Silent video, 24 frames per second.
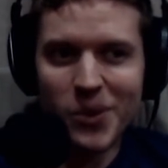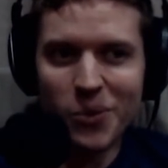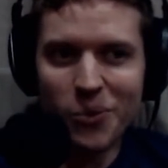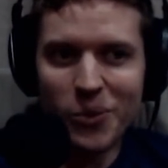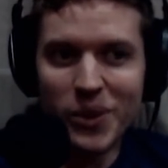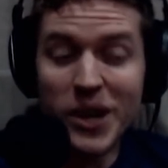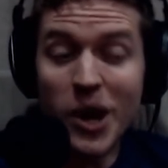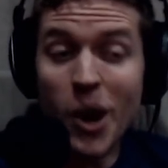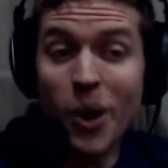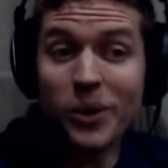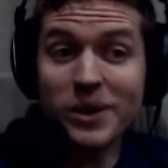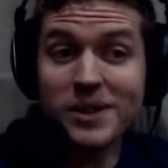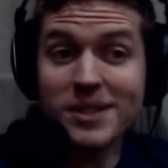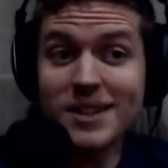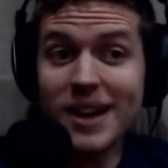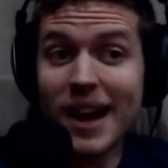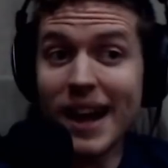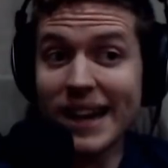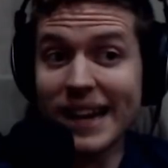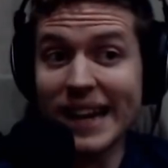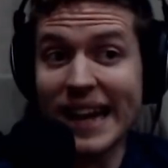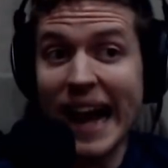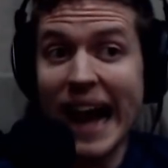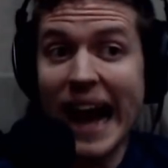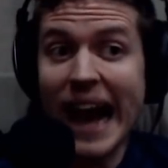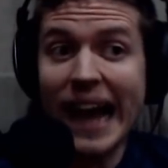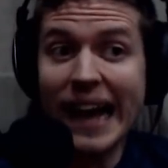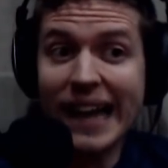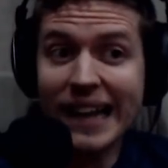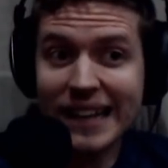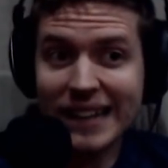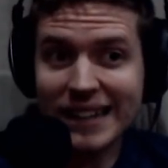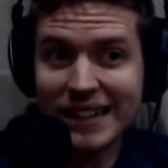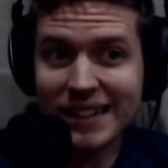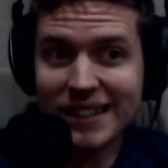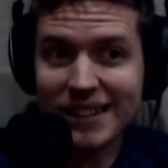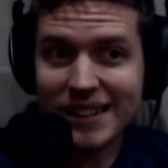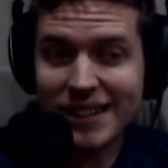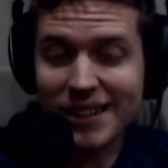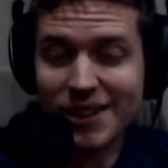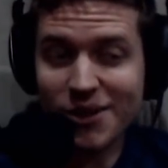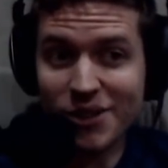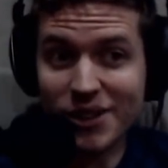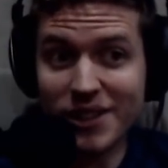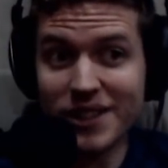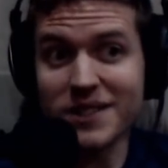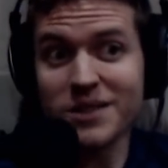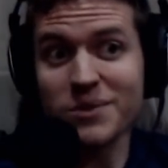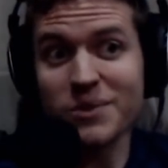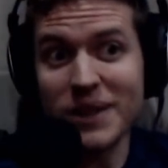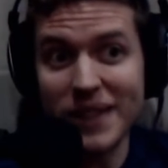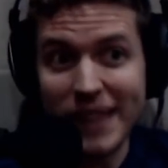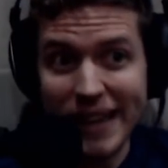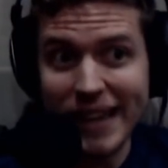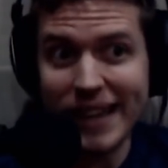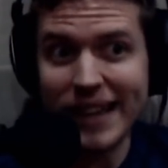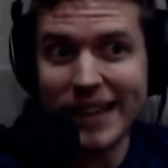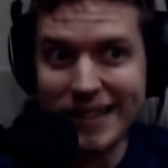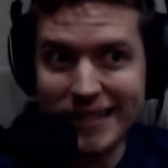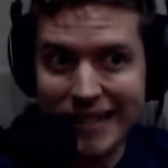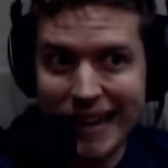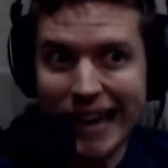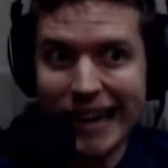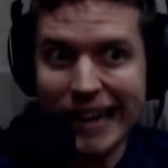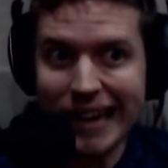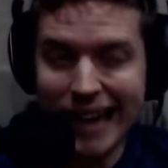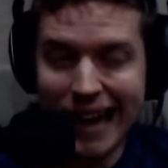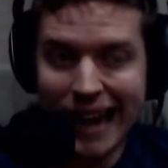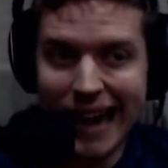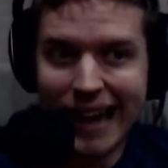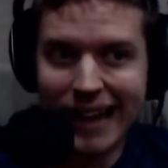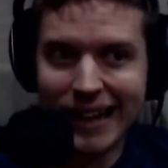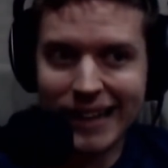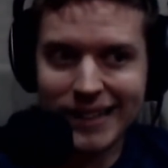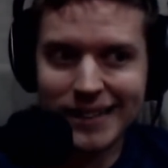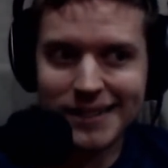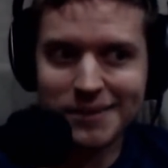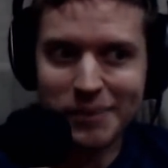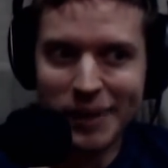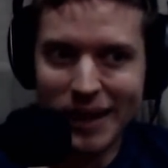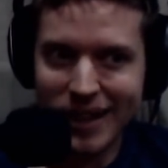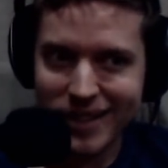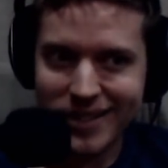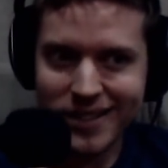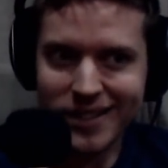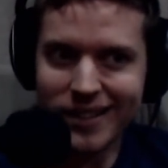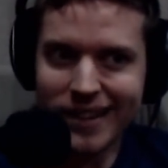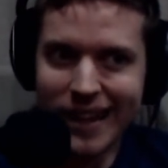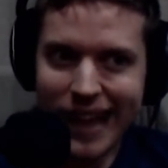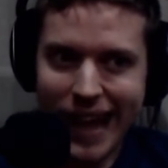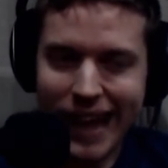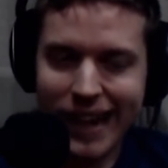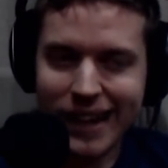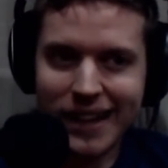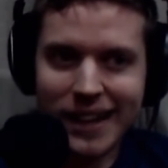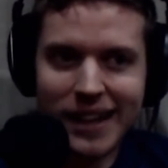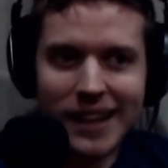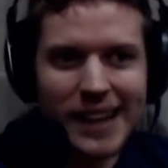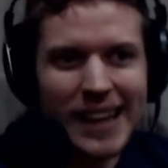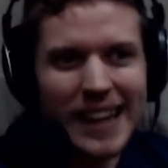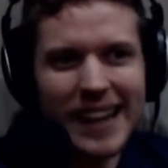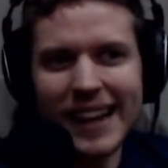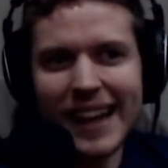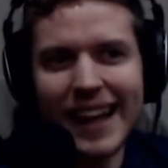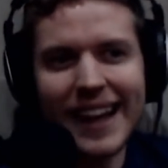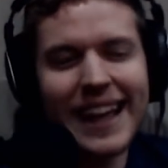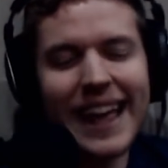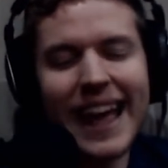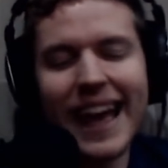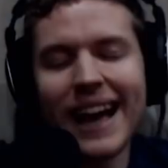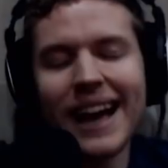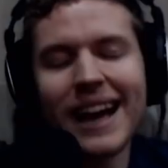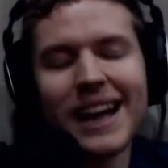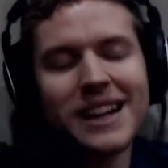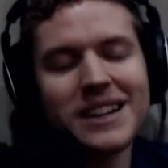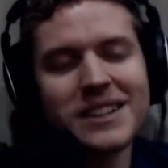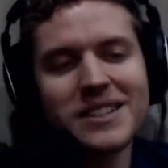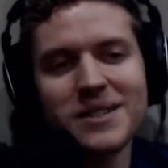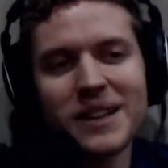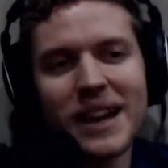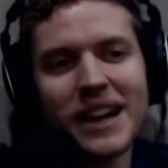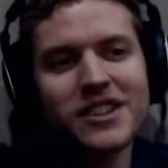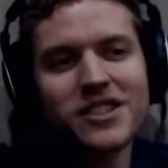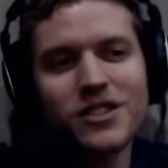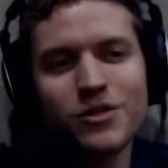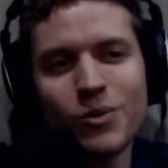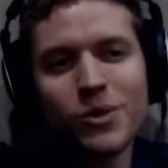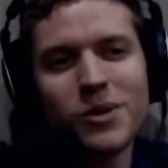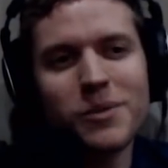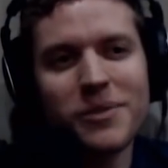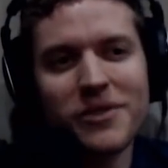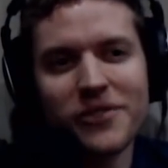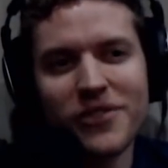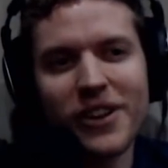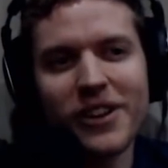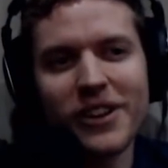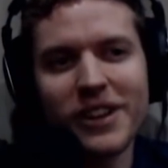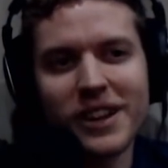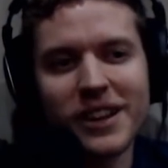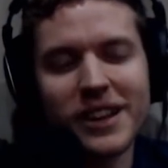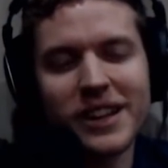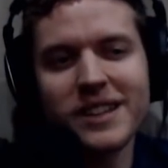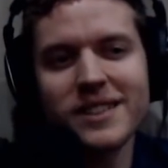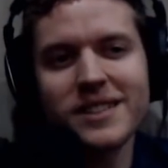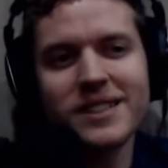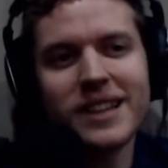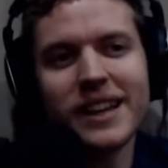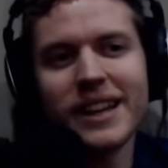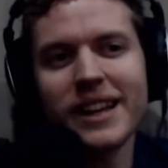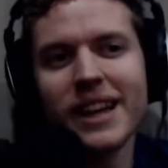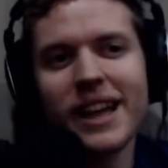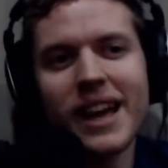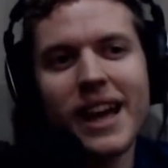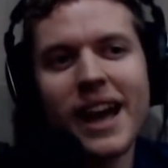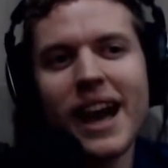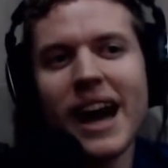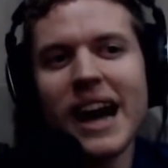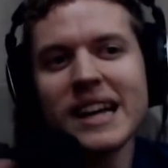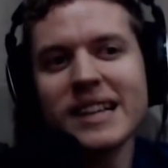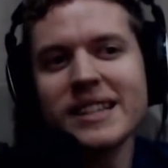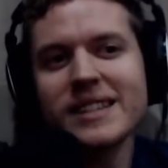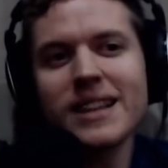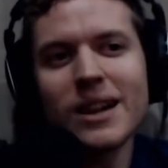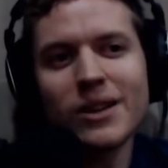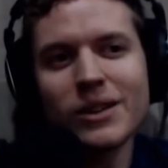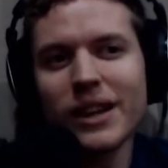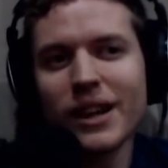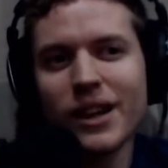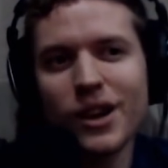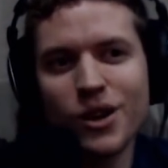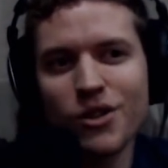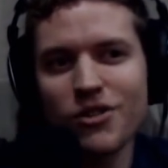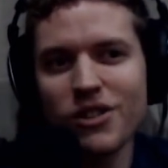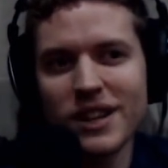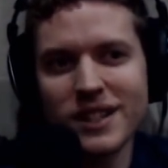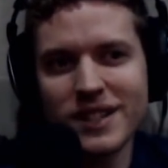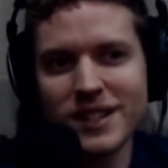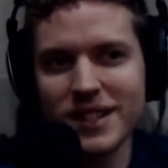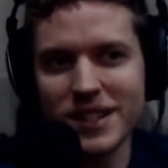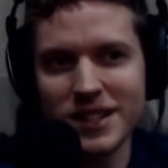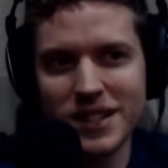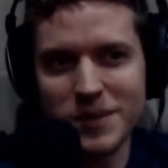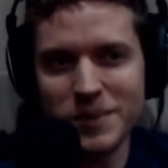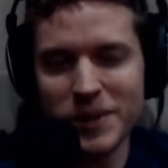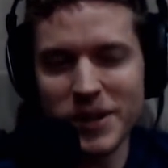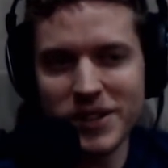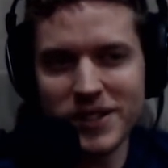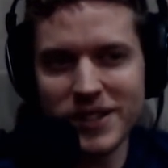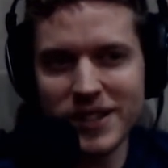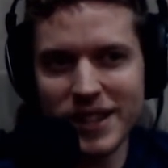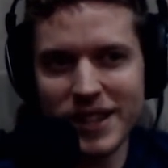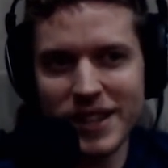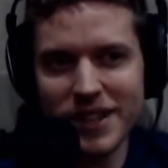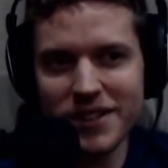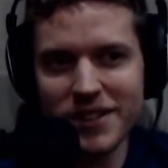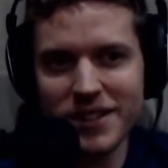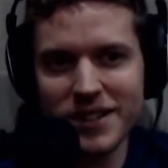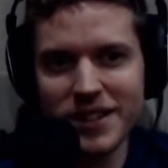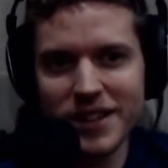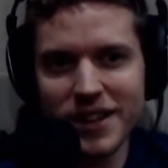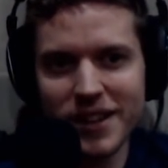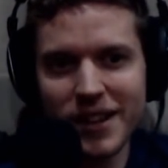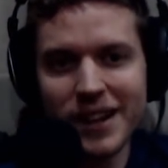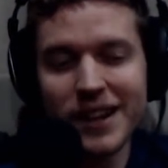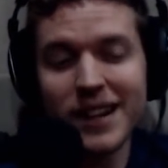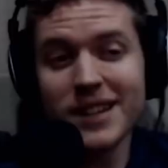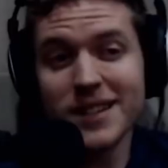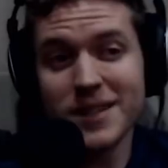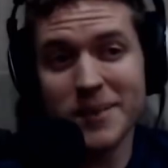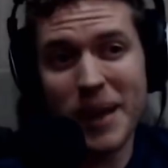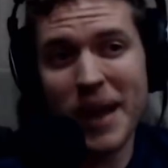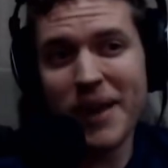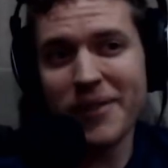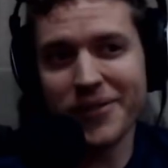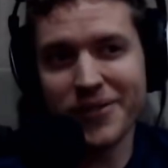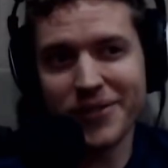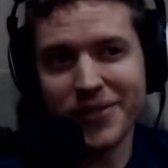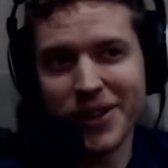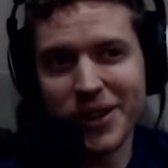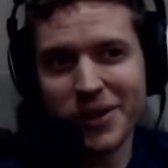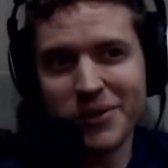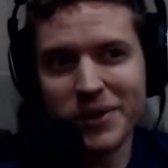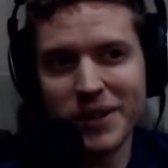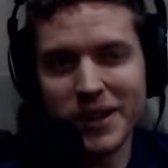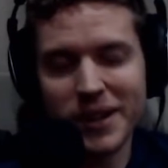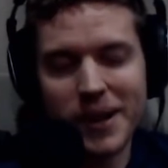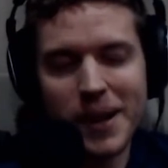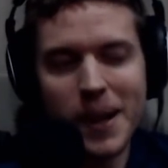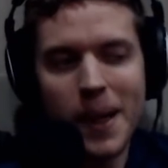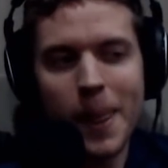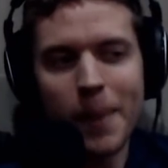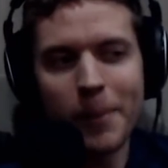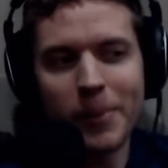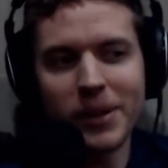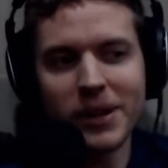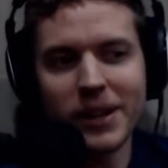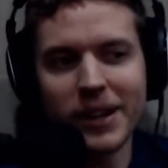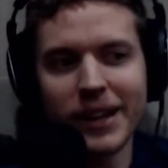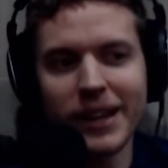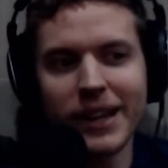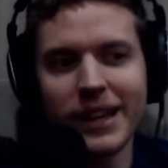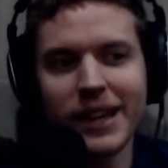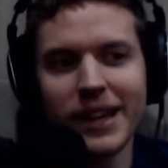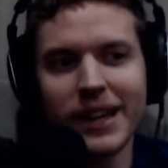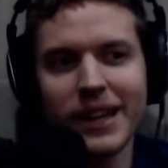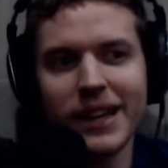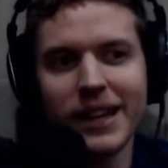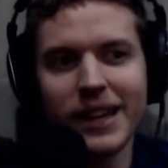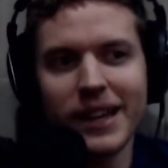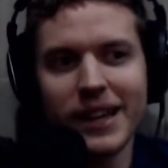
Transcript: we know it's not a guy, or at least we think it's not a guy based on that. And again, I just want to be very clear, because I sound like a crazy conspiracy theorist here because I'm having fun with it, but